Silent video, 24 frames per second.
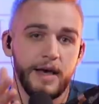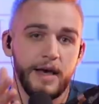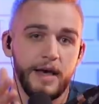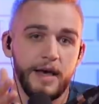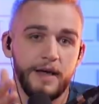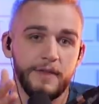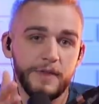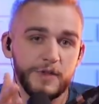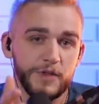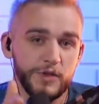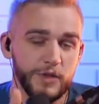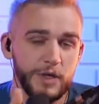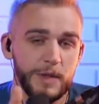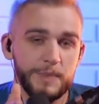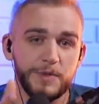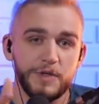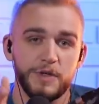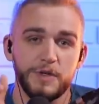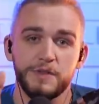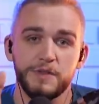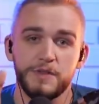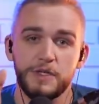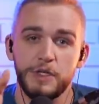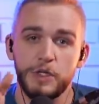uh, the
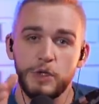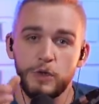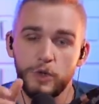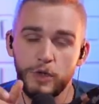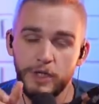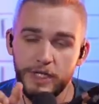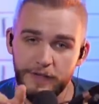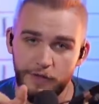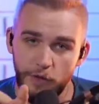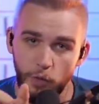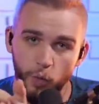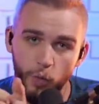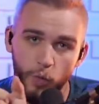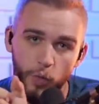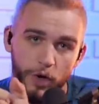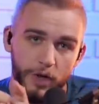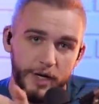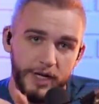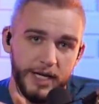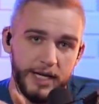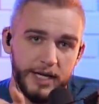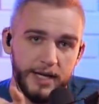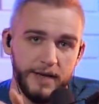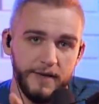scriptures and you look at the
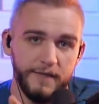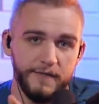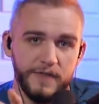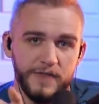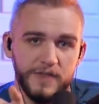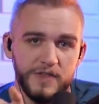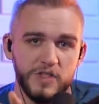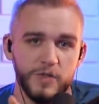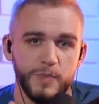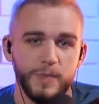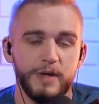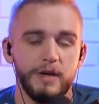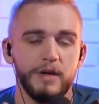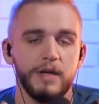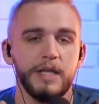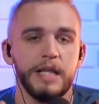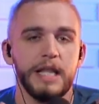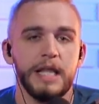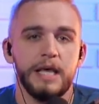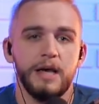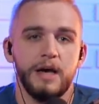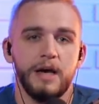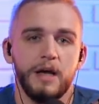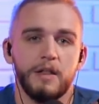work of the
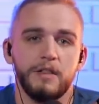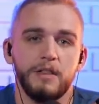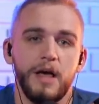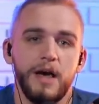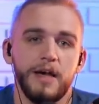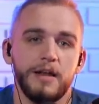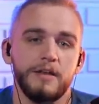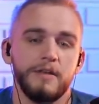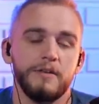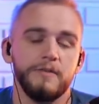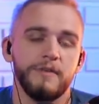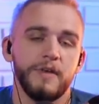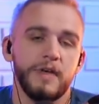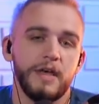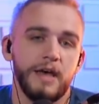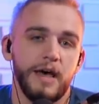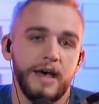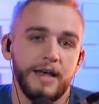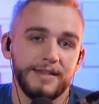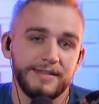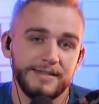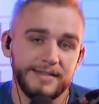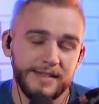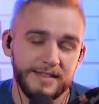Spirit, a lot of
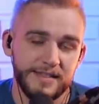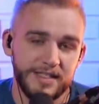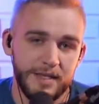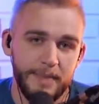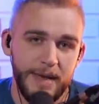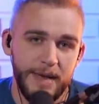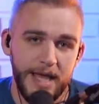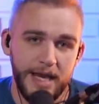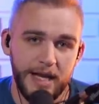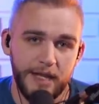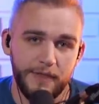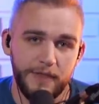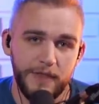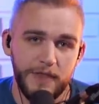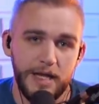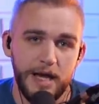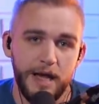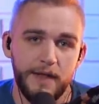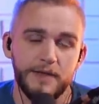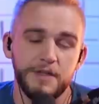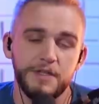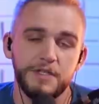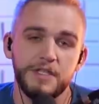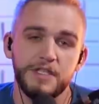uh, systematic
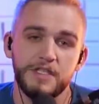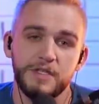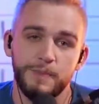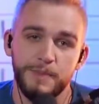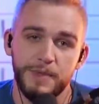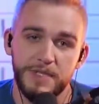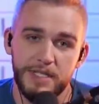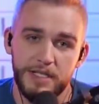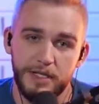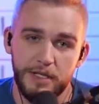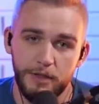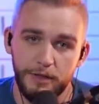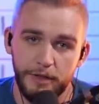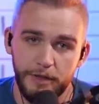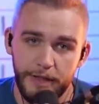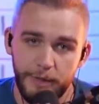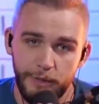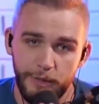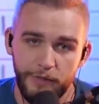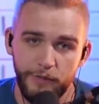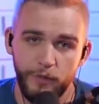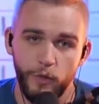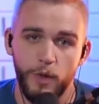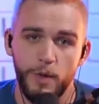theologies, and
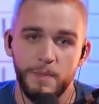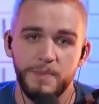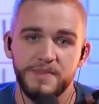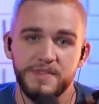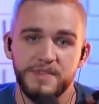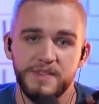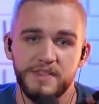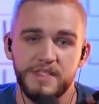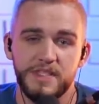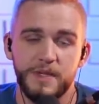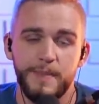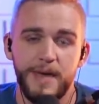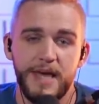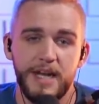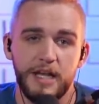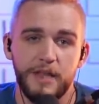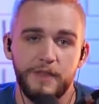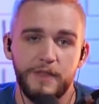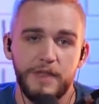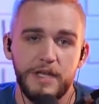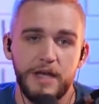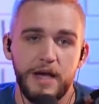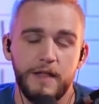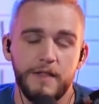particularly Reformed systematic
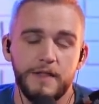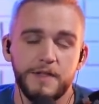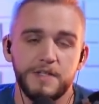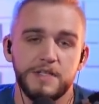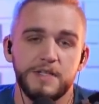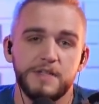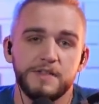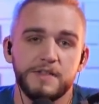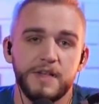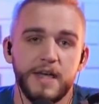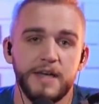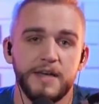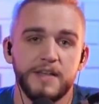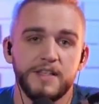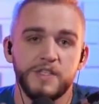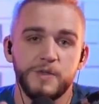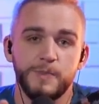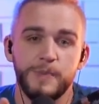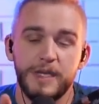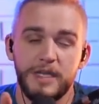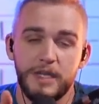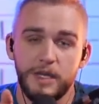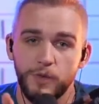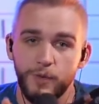theologies,
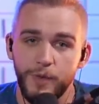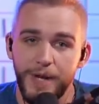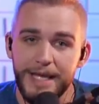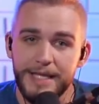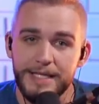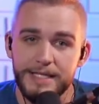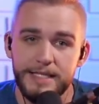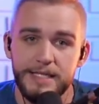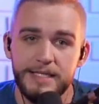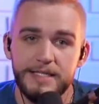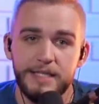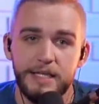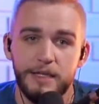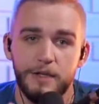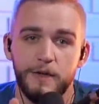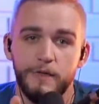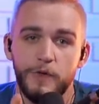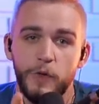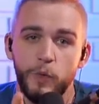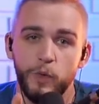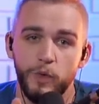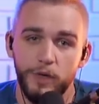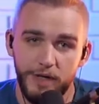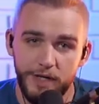speak in great detail
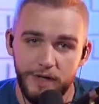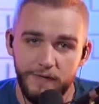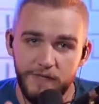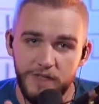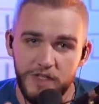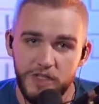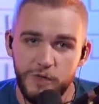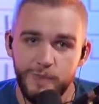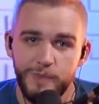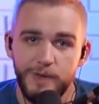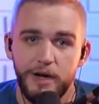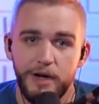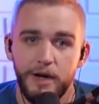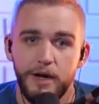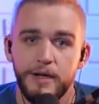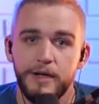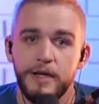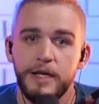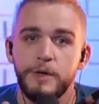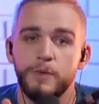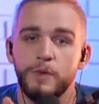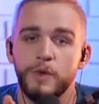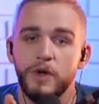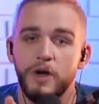of the work of the
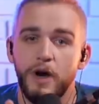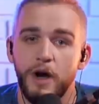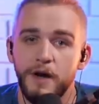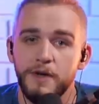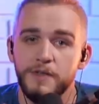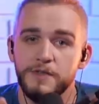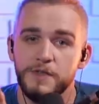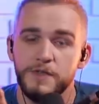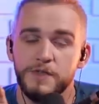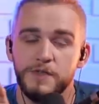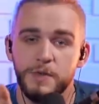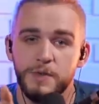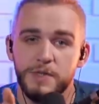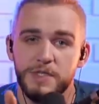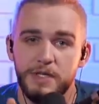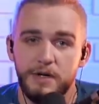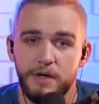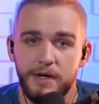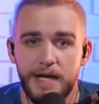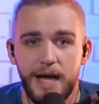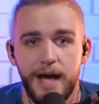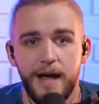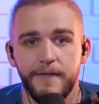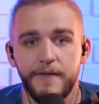Spirit in regards to
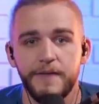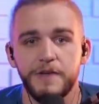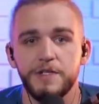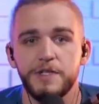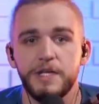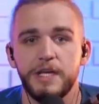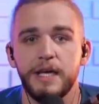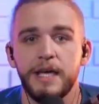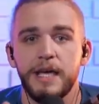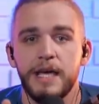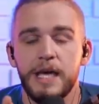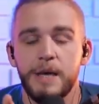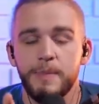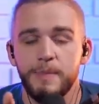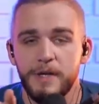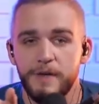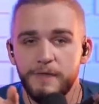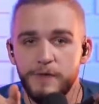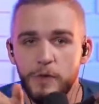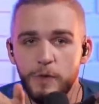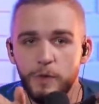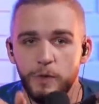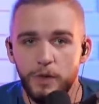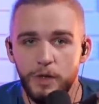soteriology. But
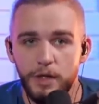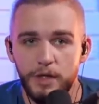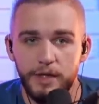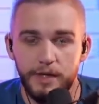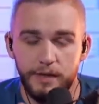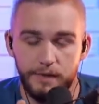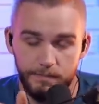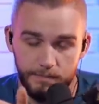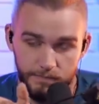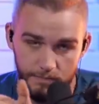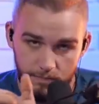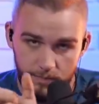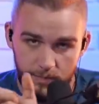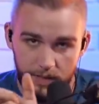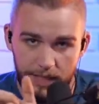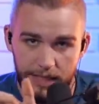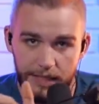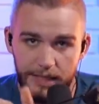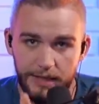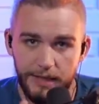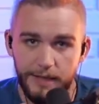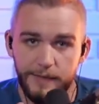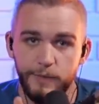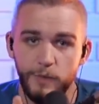if you look
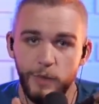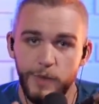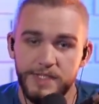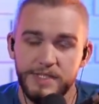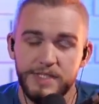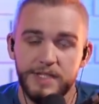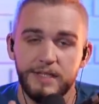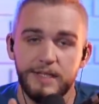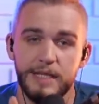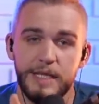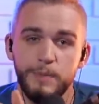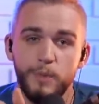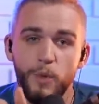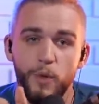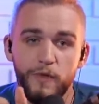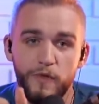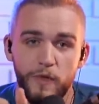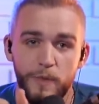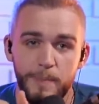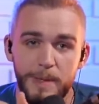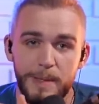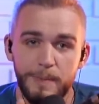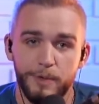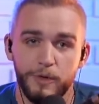linguistically more of
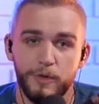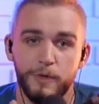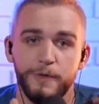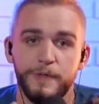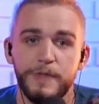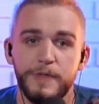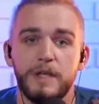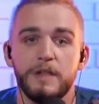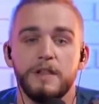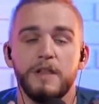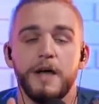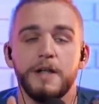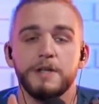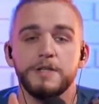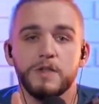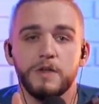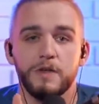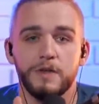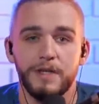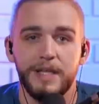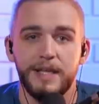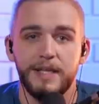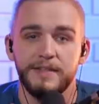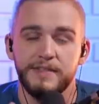a biblical
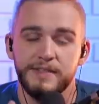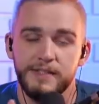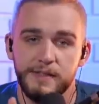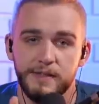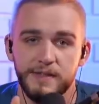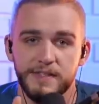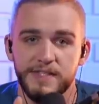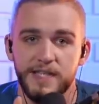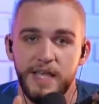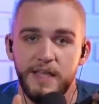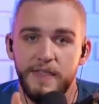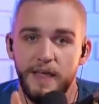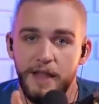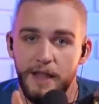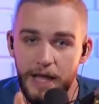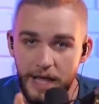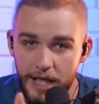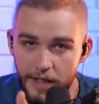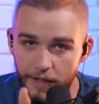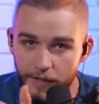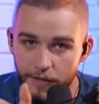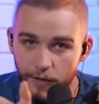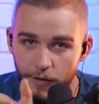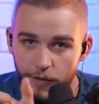theological lens, he'll say that
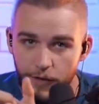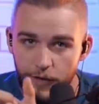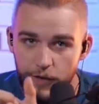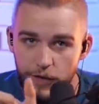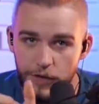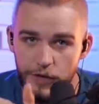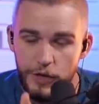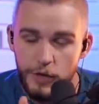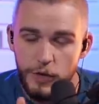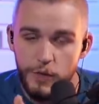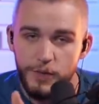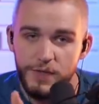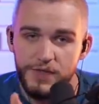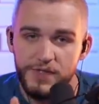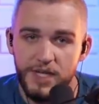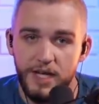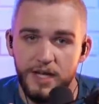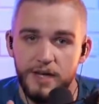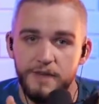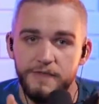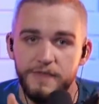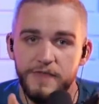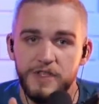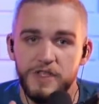the, the use
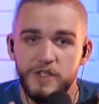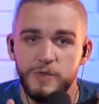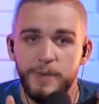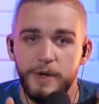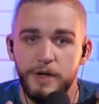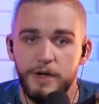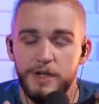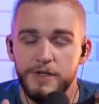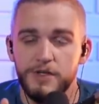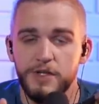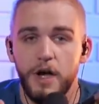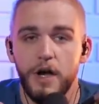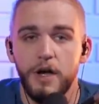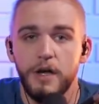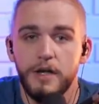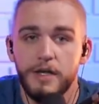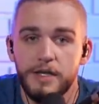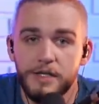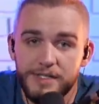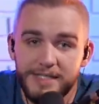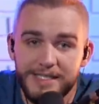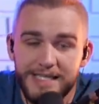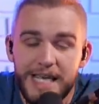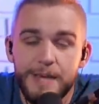of the Spirit is
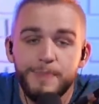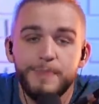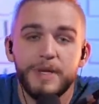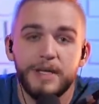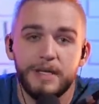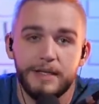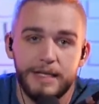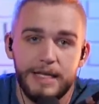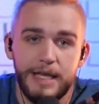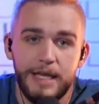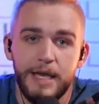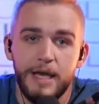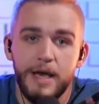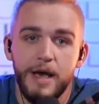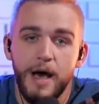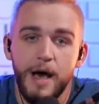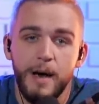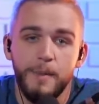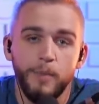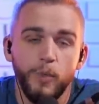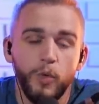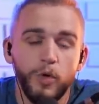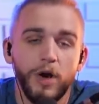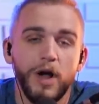is typically
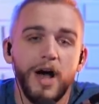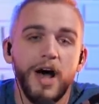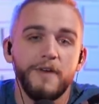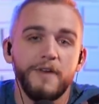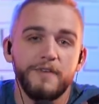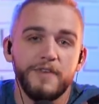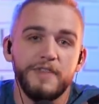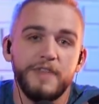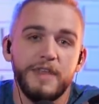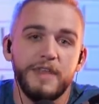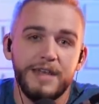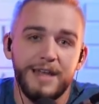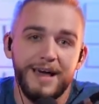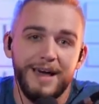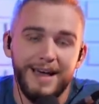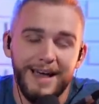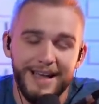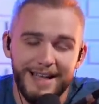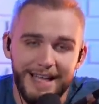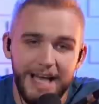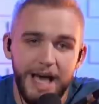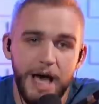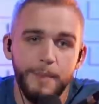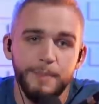uh, more often than not
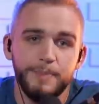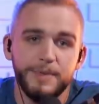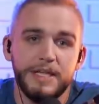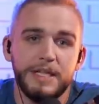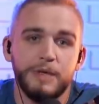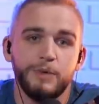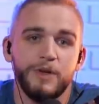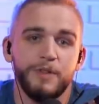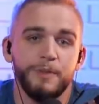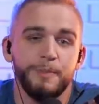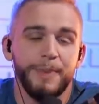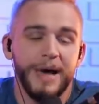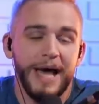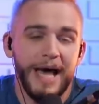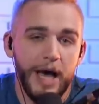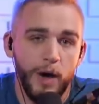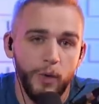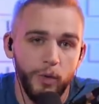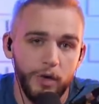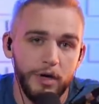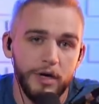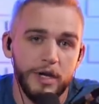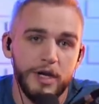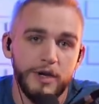accompanying with
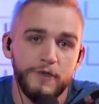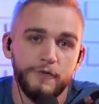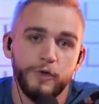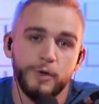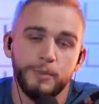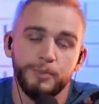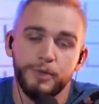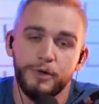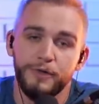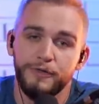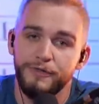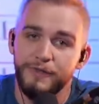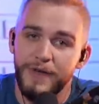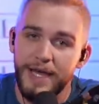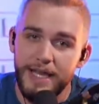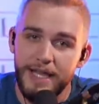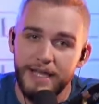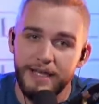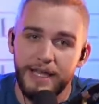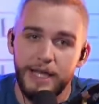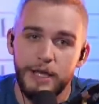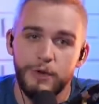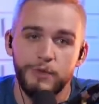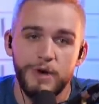power for
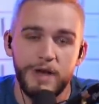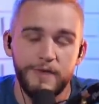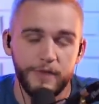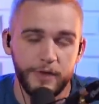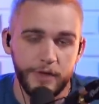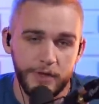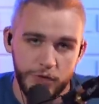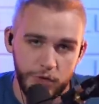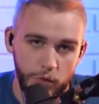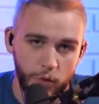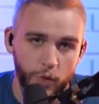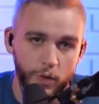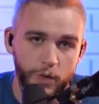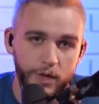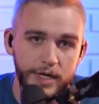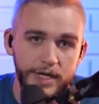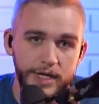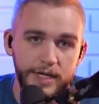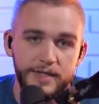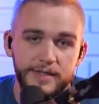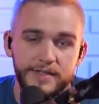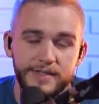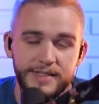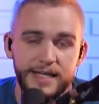prophetic and
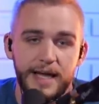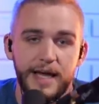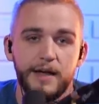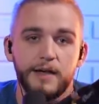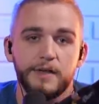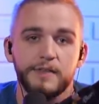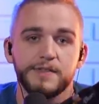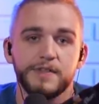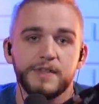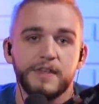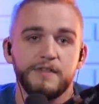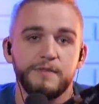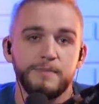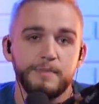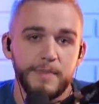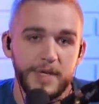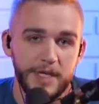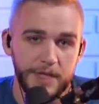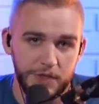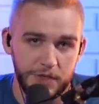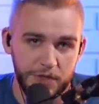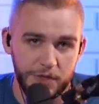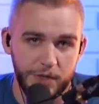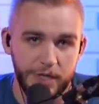revelatory styles of
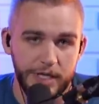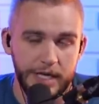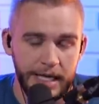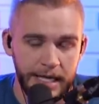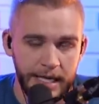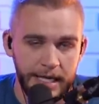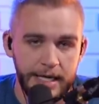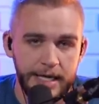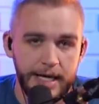ministry.